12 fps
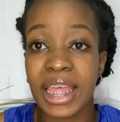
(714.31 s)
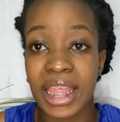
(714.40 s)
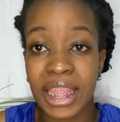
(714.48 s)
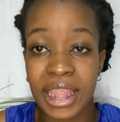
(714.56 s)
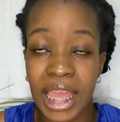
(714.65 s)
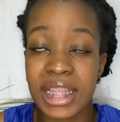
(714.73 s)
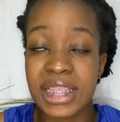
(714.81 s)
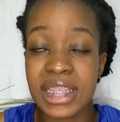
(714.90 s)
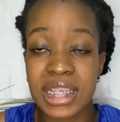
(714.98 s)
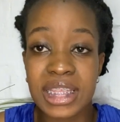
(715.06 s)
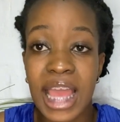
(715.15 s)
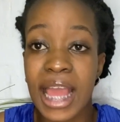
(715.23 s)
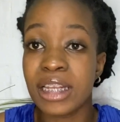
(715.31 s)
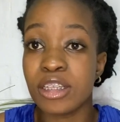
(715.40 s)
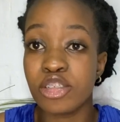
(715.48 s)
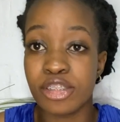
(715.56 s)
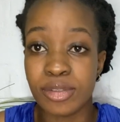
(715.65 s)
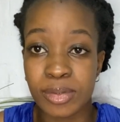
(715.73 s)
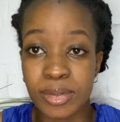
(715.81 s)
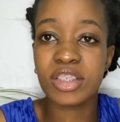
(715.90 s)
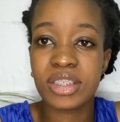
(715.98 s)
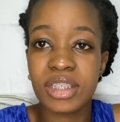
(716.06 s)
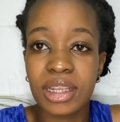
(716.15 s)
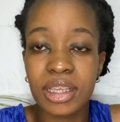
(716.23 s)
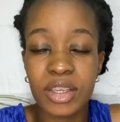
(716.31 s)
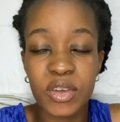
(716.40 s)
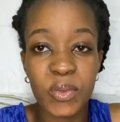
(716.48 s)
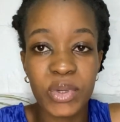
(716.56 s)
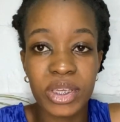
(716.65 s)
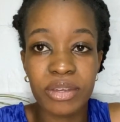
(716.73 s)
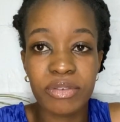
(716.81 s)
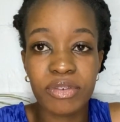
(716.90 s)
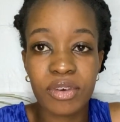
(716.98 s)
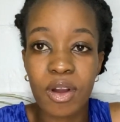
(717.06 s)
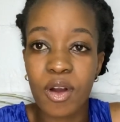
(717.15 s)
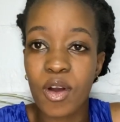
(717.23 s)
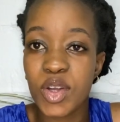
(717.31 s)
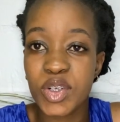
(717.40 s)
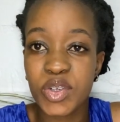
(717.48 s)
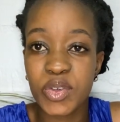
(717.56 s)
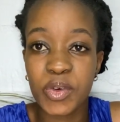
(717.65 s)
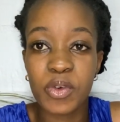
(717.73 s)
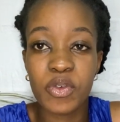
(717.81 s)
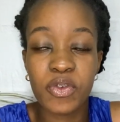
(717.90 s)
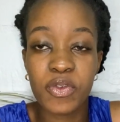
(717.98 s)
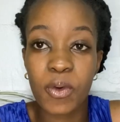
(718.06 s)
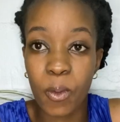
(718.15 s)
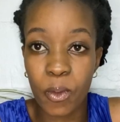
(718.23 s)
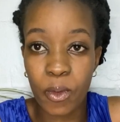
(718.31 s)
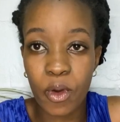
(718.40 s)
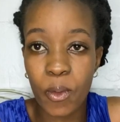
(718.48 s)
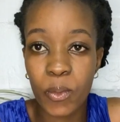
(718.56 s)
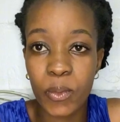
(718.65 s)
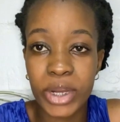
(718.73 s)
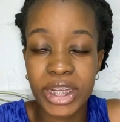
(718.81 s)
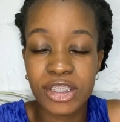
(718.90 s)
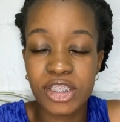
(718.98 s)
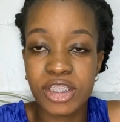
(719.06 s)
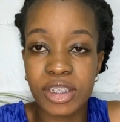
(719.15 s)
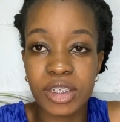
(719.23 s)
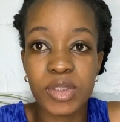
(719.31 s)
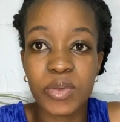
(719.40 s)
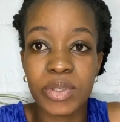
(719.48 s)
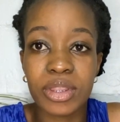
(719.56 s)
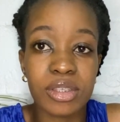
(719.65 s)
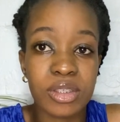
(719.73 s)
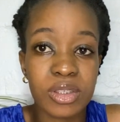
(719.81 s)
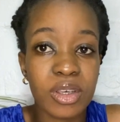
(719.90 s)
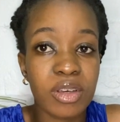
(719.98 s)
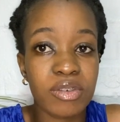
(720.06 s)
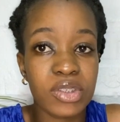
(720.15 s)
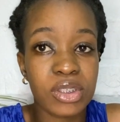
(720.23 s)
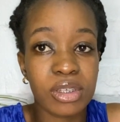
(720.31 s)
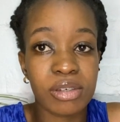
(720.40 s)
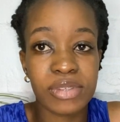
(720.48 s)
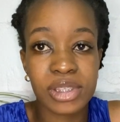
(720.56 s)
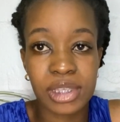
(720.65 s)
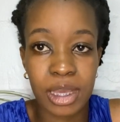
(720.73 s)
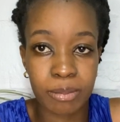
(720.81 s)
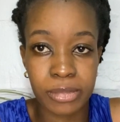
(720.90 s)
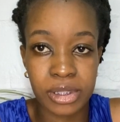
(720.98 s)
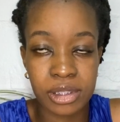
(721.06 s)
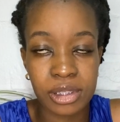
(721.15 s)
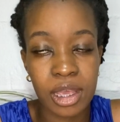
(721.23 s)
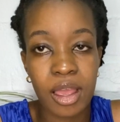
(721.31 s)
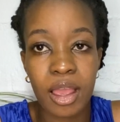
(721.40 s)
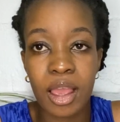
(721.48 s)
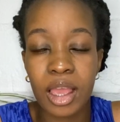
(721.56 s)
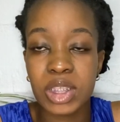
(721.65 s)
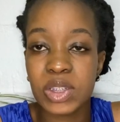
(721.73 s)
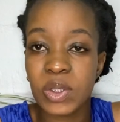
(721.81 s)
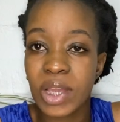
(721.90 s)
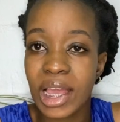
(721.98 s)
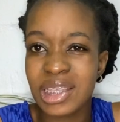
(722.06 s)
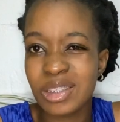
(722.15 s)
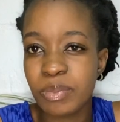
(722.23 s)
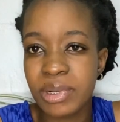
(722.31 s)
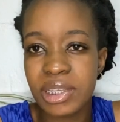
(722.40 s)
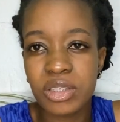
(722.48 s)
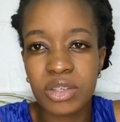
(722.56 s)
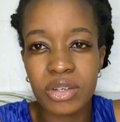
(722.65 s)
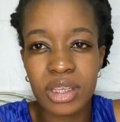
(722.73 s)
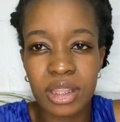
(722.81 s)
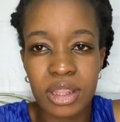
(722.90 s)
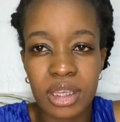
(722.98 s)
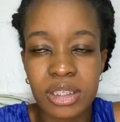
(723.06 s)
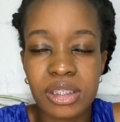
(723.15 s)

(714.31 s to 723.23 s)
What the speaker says: That's the standard rule. Lastly, we've got rule 4, which deals with the service of summons. So guys, please read this.